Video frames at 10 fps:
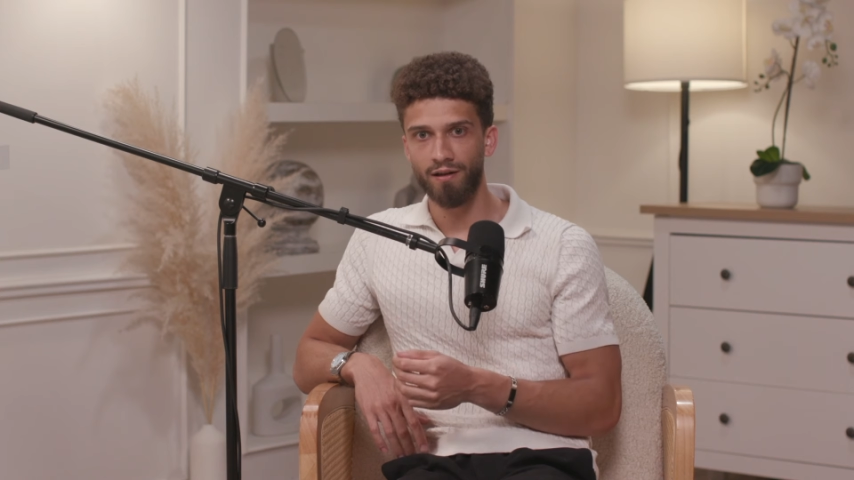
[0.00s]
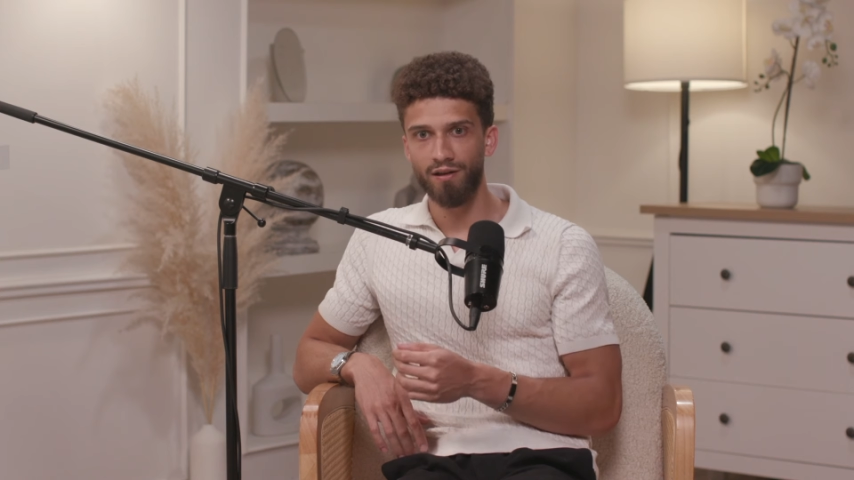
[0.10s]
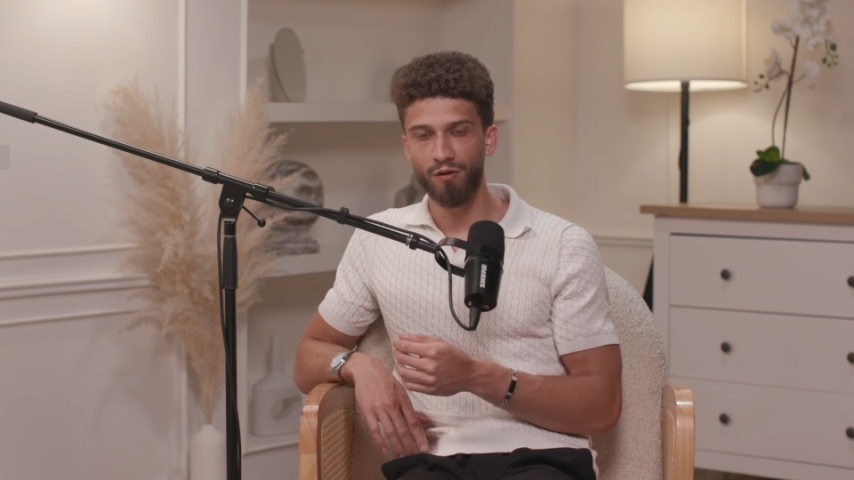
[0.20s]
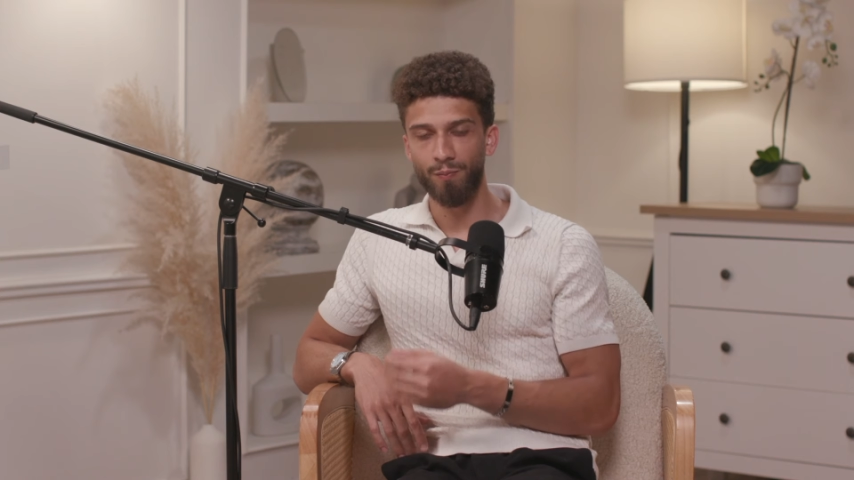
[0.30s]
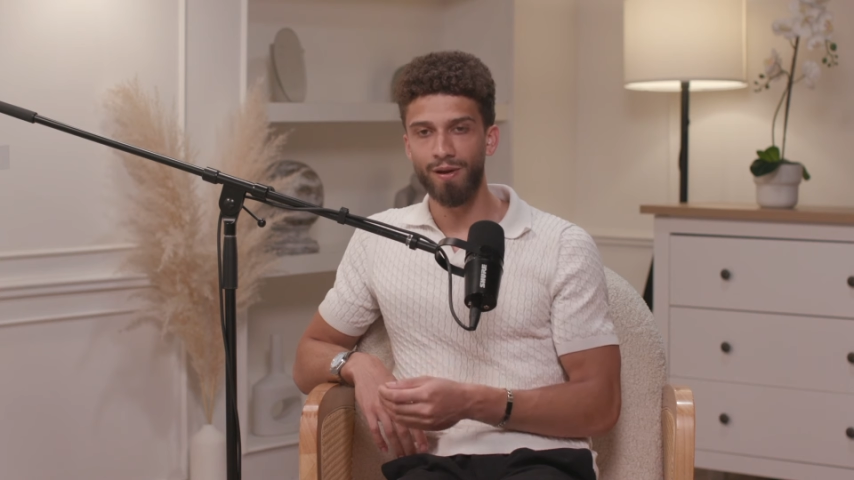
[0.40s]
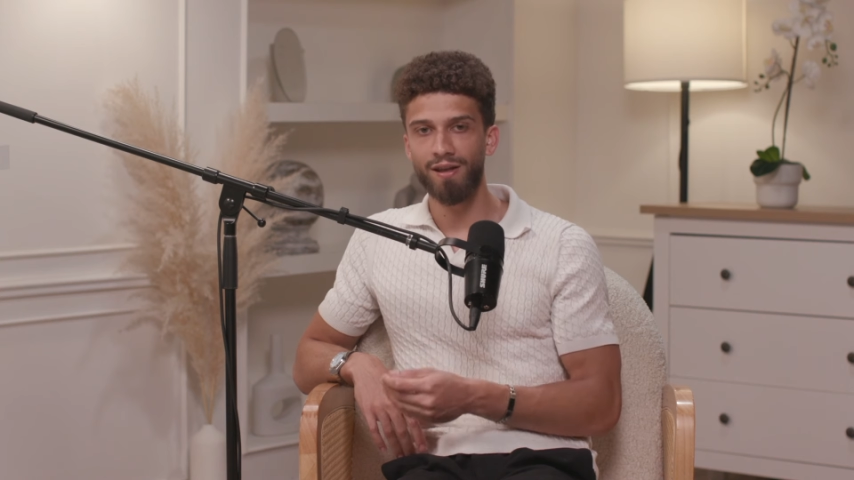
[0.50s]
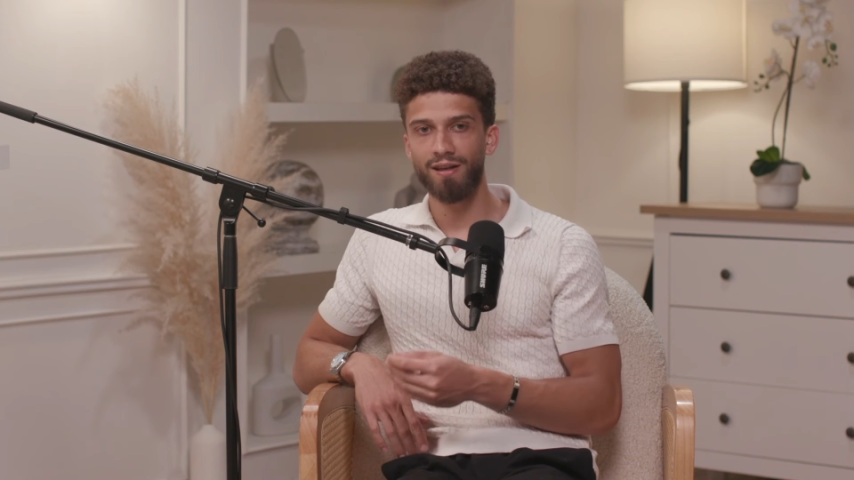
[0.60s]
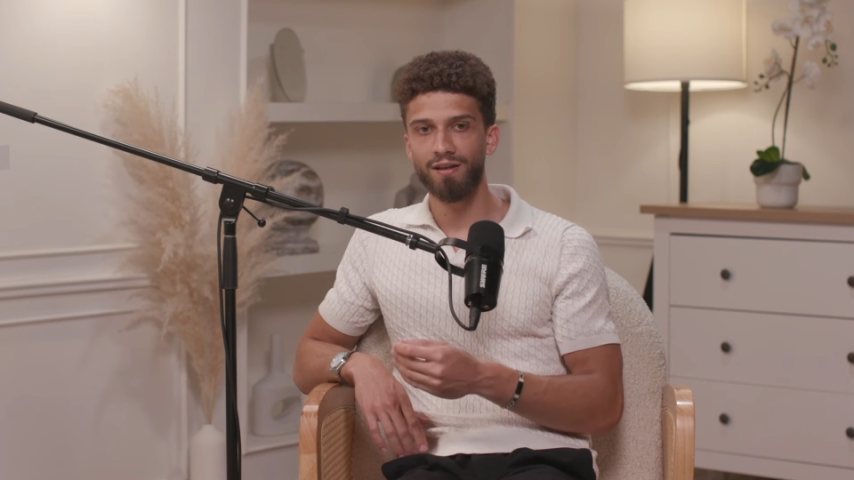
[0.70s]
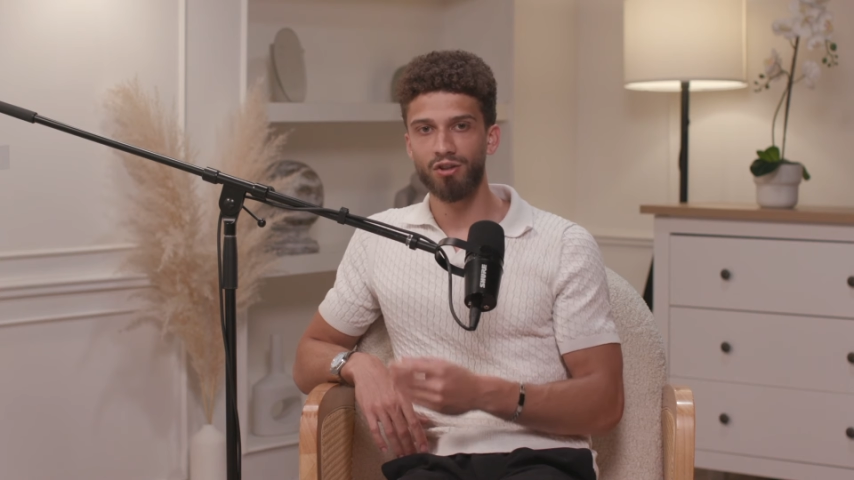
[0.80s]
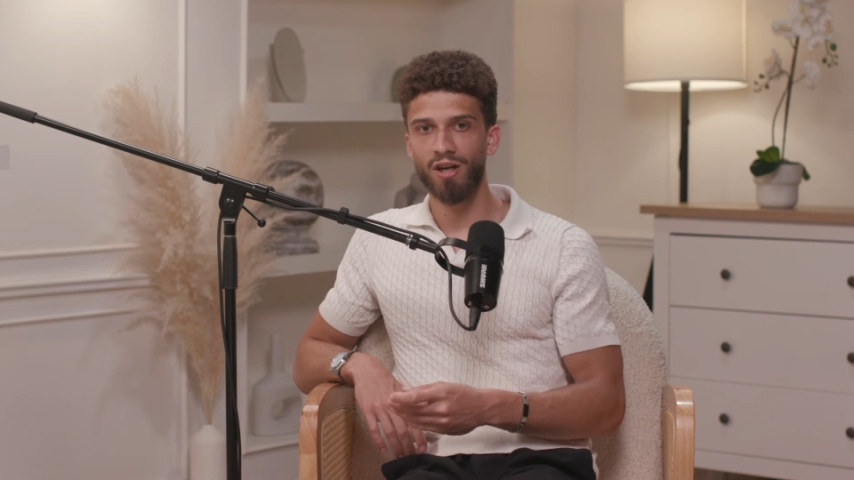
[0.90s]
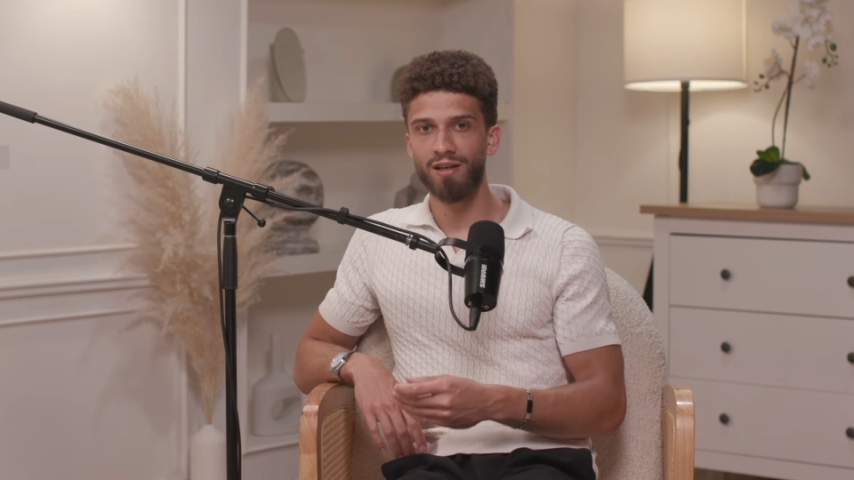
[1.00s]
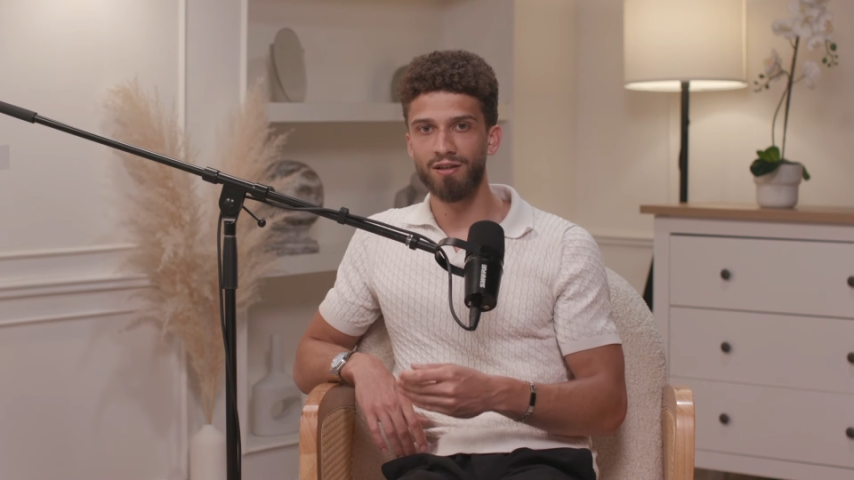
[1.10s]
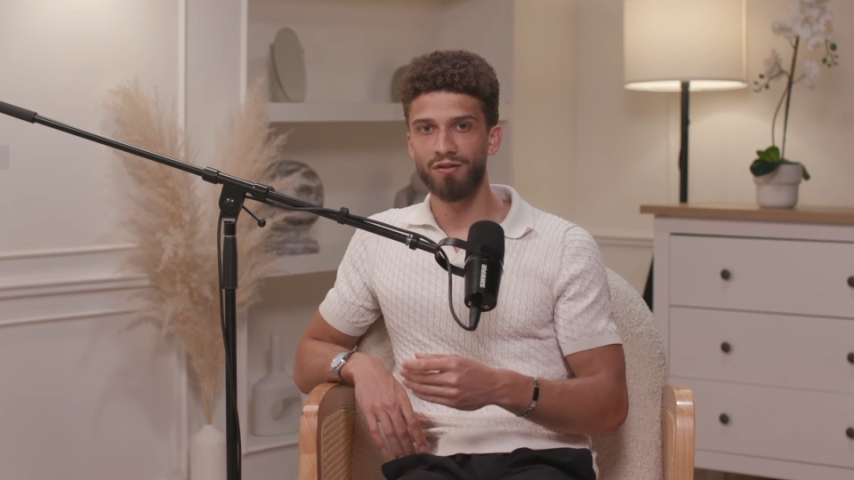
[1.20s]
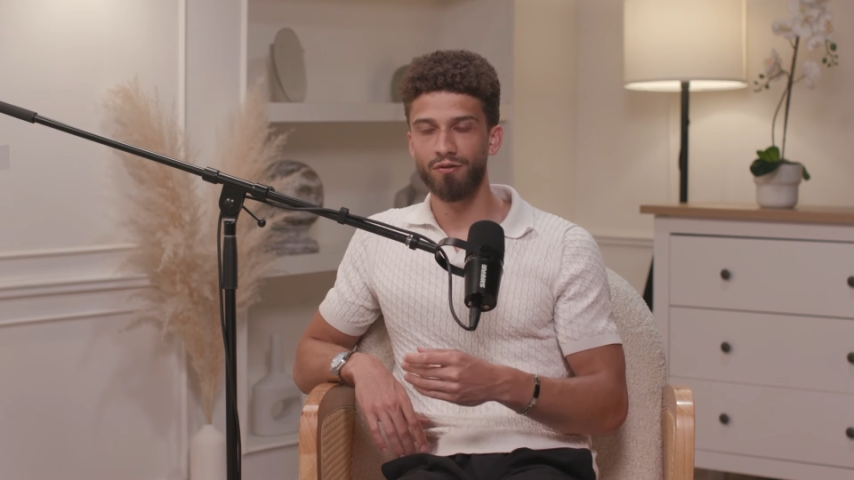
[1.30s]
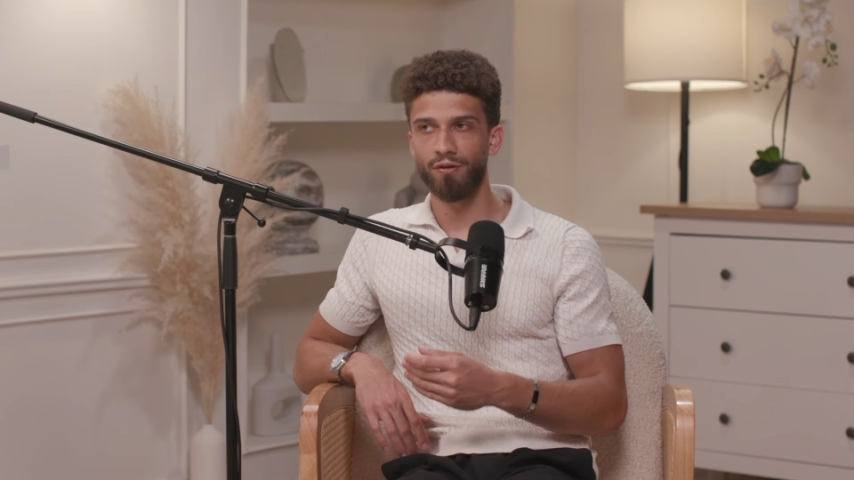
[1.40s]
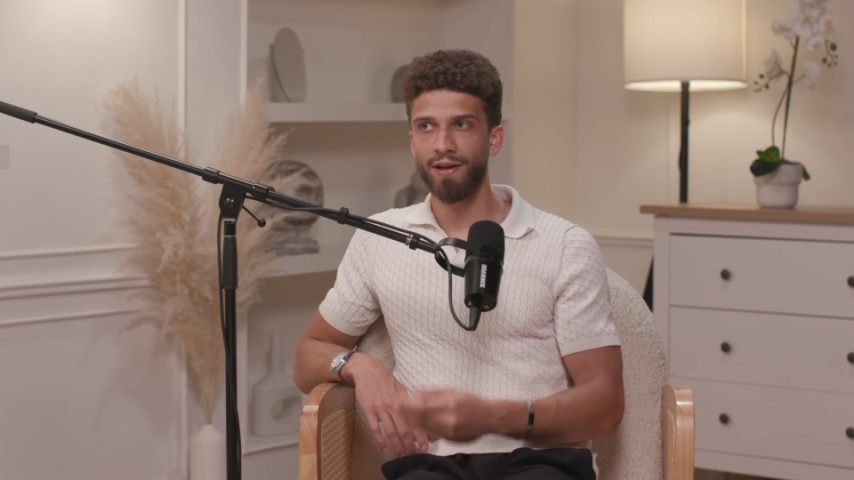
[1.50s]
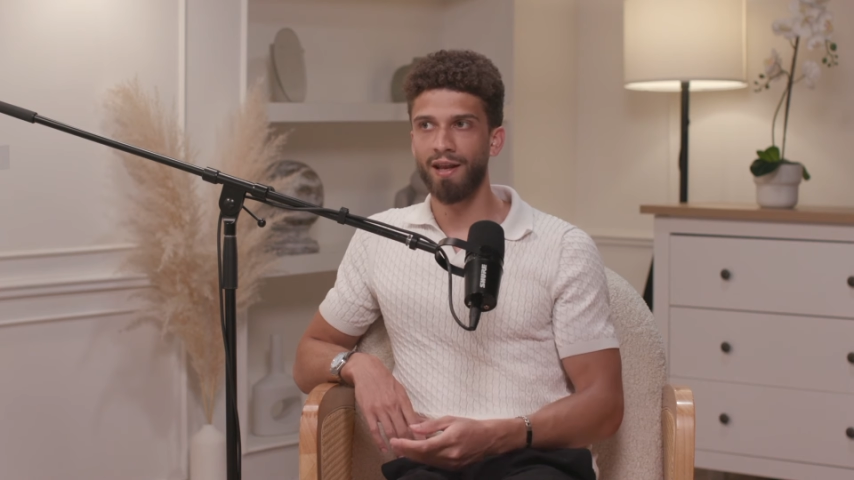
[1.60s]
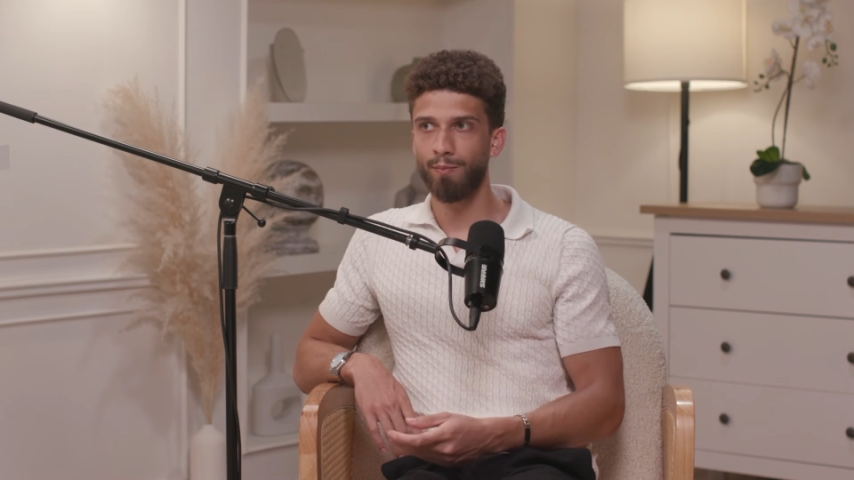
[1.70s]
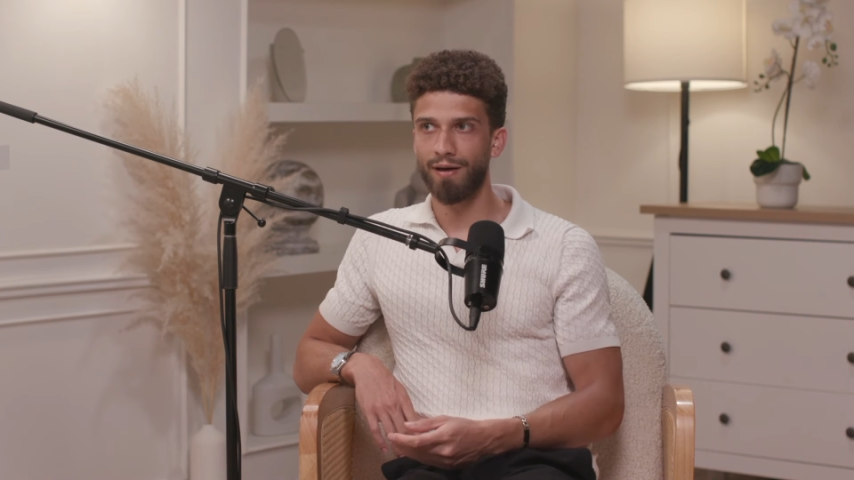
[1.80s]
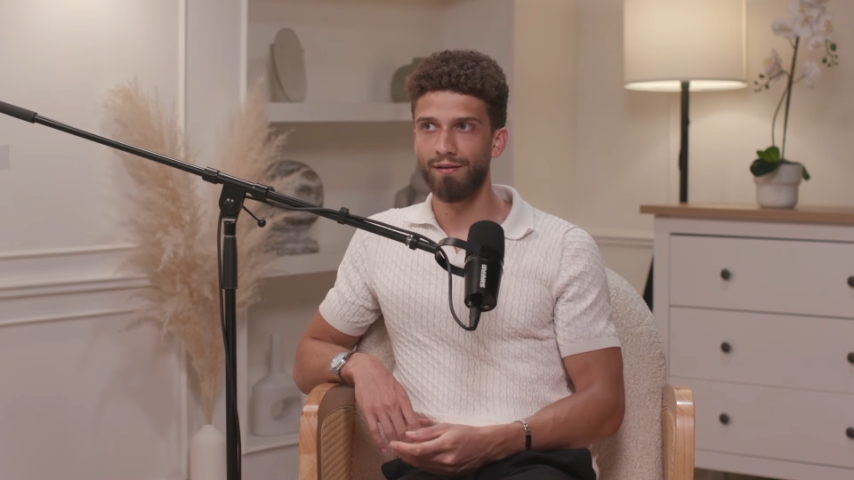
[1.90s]
you're making changes on an
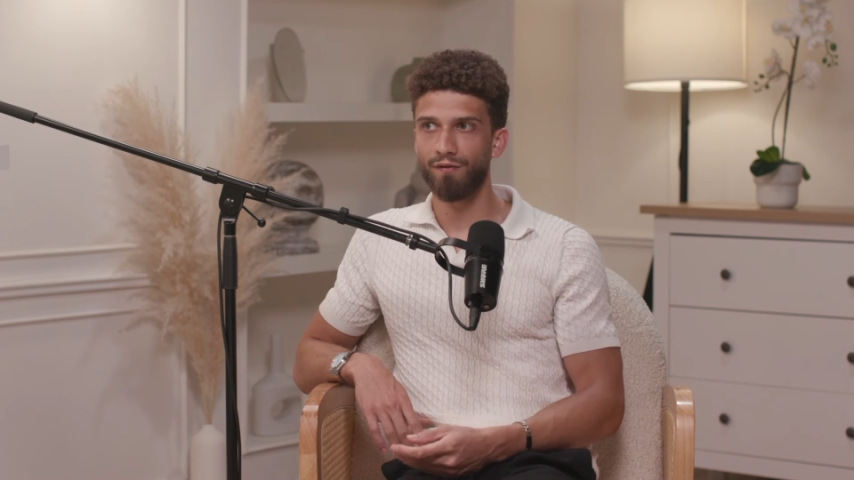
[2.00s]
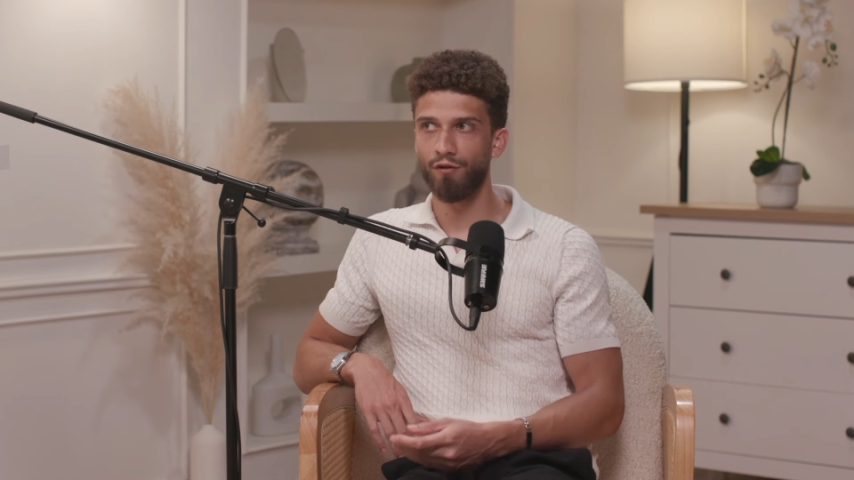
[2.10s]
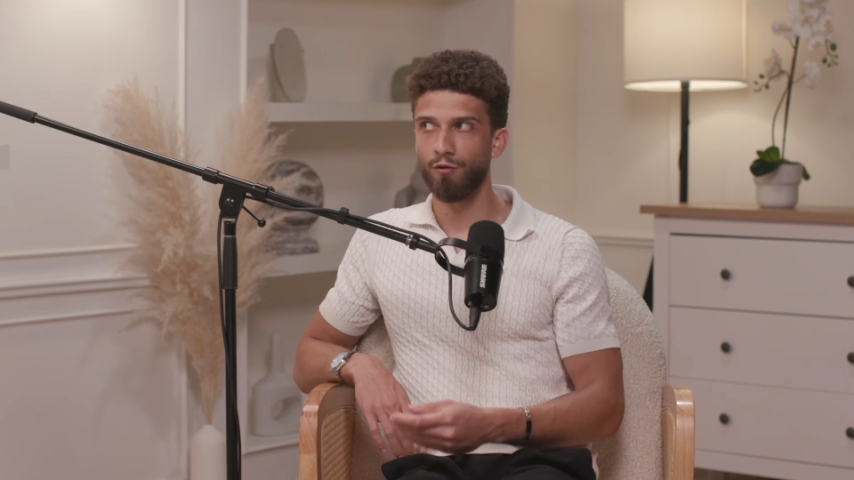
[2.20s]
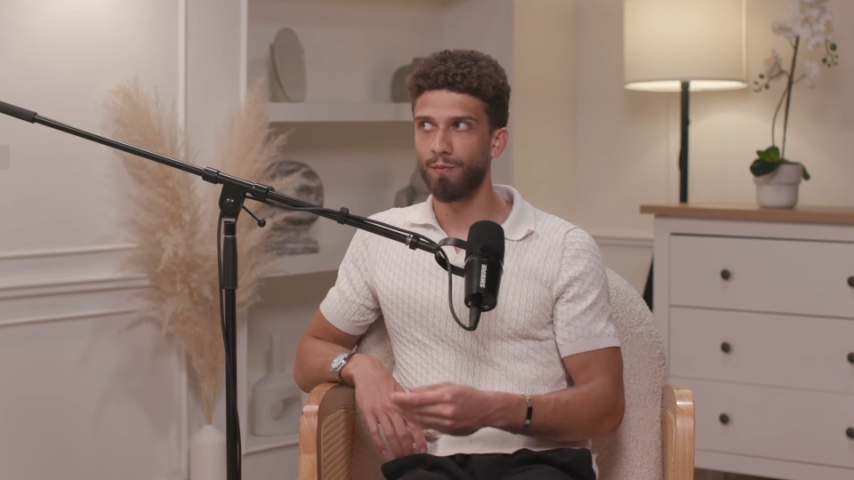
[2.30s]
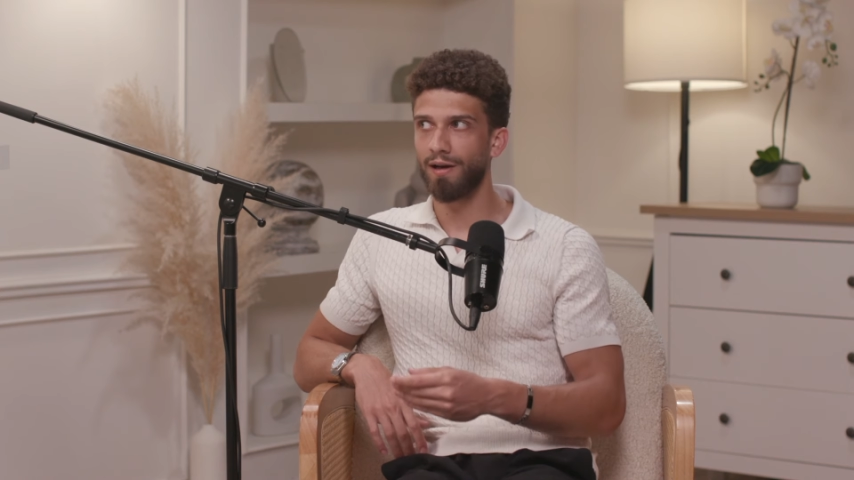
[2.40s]
ad platform